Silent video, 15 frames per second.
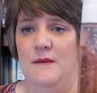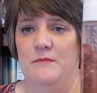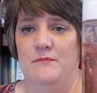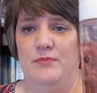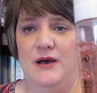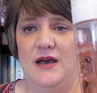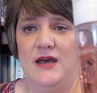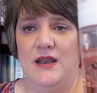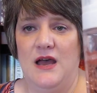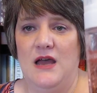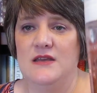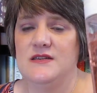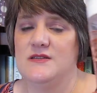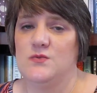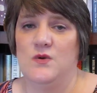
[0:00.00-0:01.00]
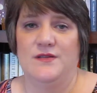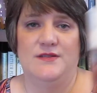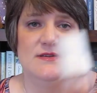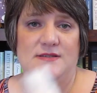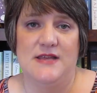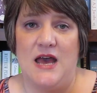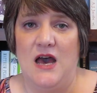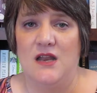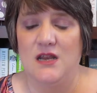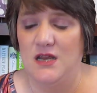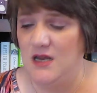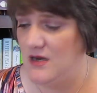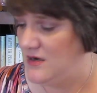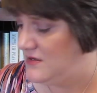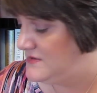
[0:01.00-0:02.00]
But I just want this out of
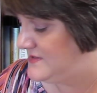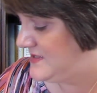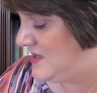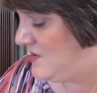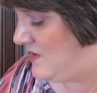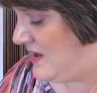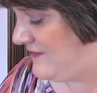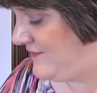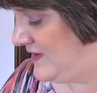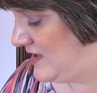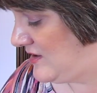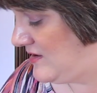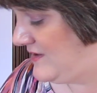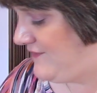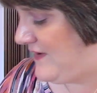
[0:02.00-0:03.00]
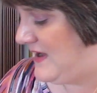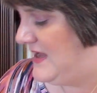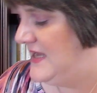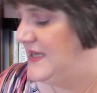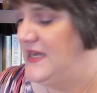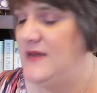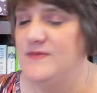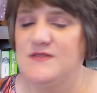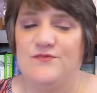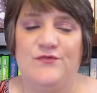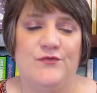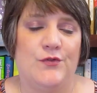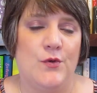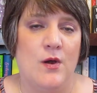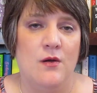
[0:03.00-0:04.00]
here. So I figure I
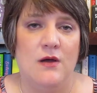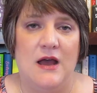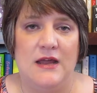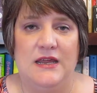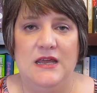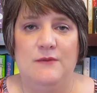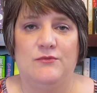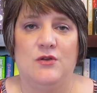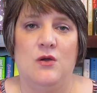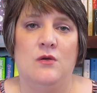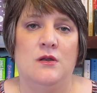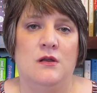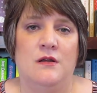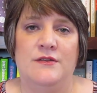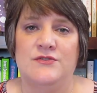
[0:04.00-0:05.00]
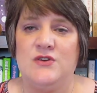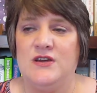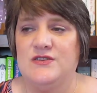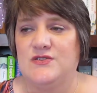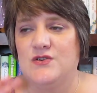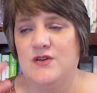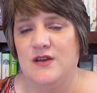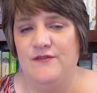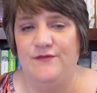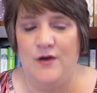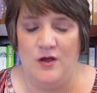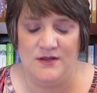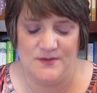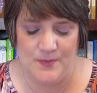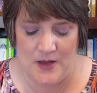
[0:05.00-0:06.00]
keep throwing it on the dresser, and it
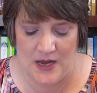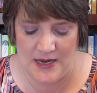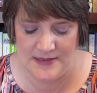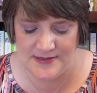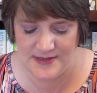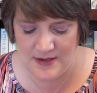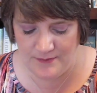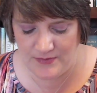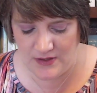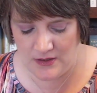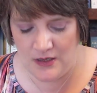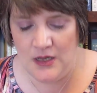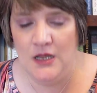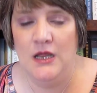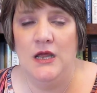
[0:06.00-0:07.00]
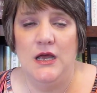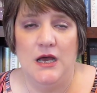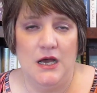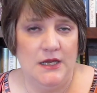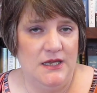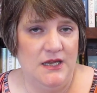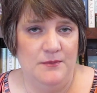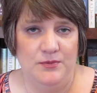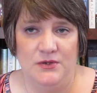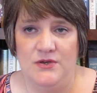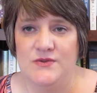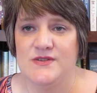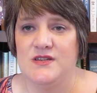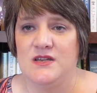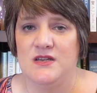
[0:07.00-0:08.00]
falls behind something, I keep
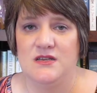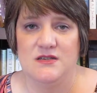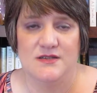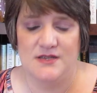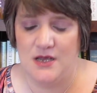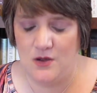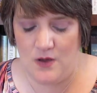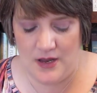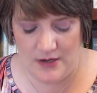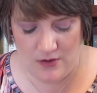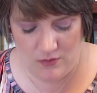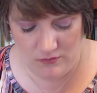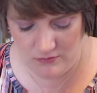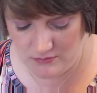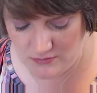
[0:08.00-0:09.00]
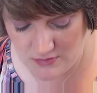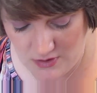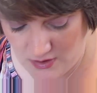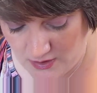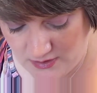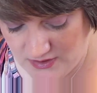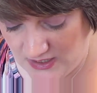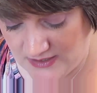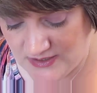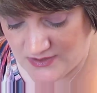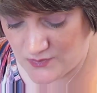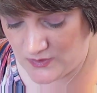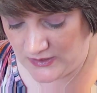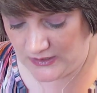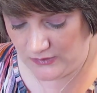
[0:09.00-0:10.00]
losing it. So I just
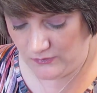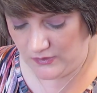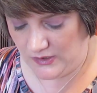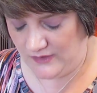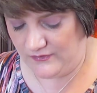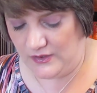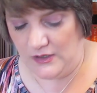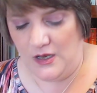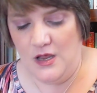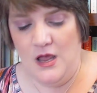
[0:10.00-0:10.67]
want to get rid of it.